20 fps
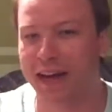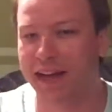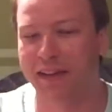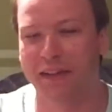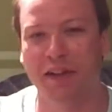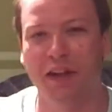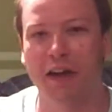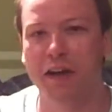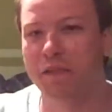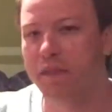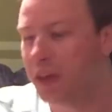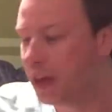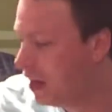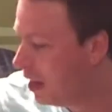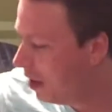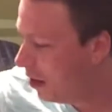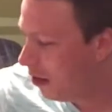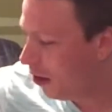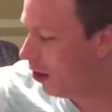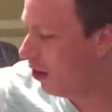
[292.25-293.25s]
I love
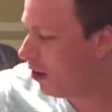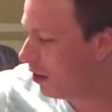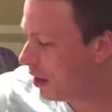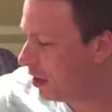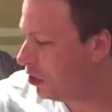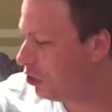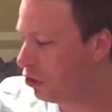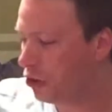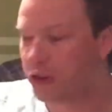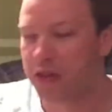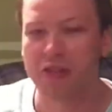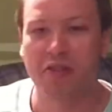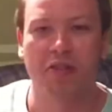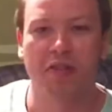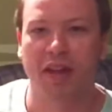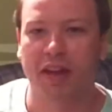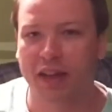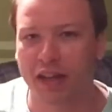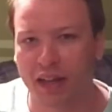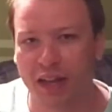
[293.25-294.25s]
hockey
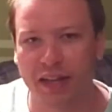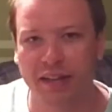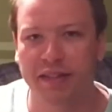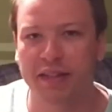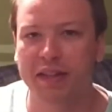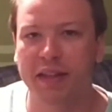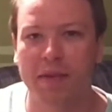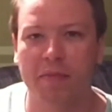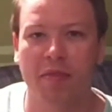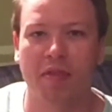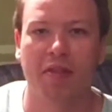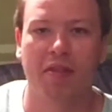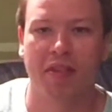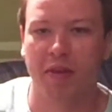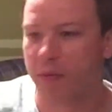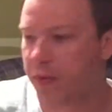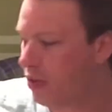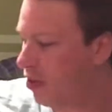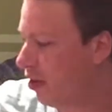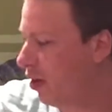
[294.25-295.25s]
jerseys. I collected them since
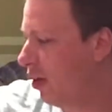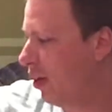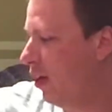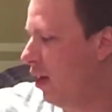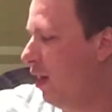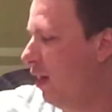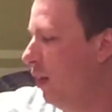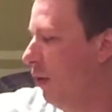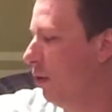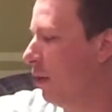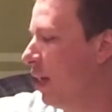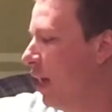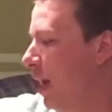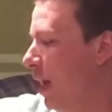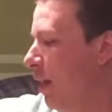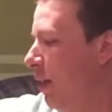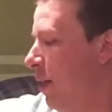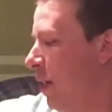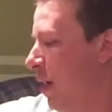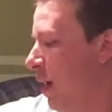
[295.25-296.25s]
I was a, a little
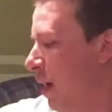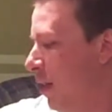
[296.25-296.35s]
kid.